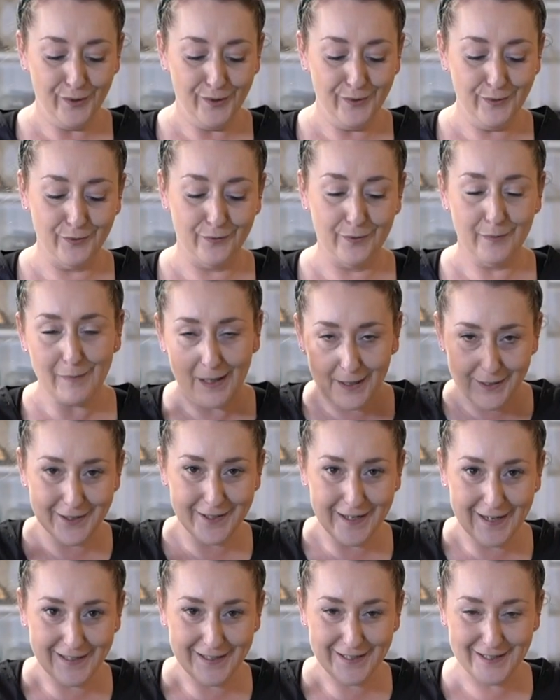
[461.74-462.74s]
your
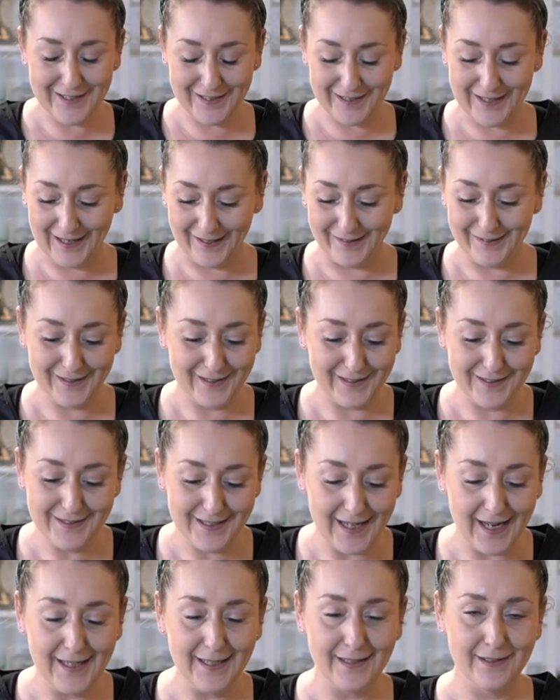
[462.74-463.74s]
imagination and the
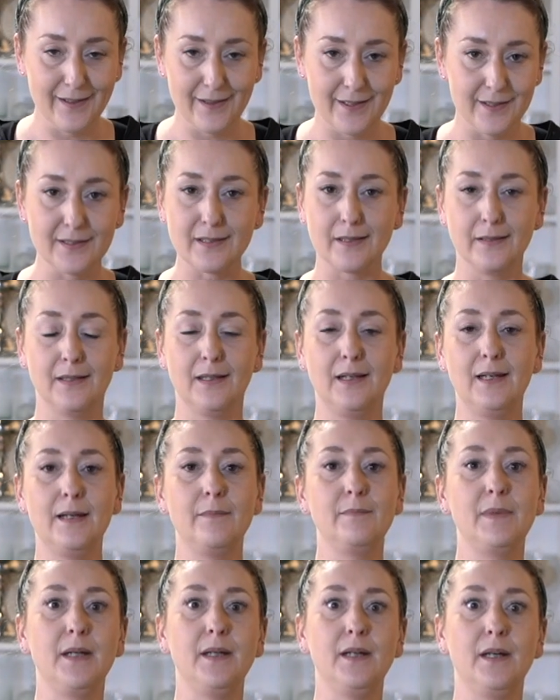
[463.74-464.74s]
container that's going to
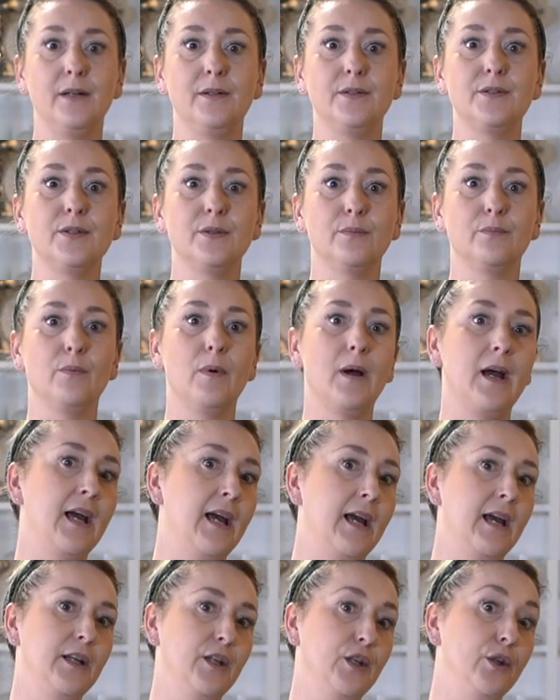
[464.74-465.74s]
limit you to
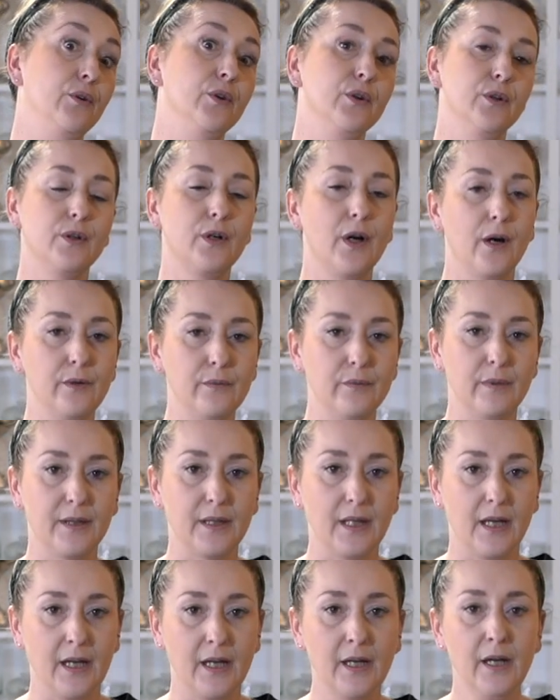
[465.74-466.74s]
where you can go with
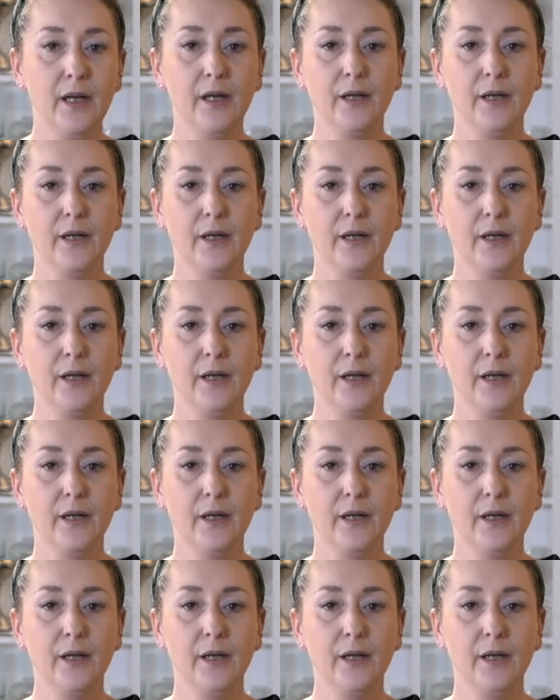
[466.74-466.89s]
it.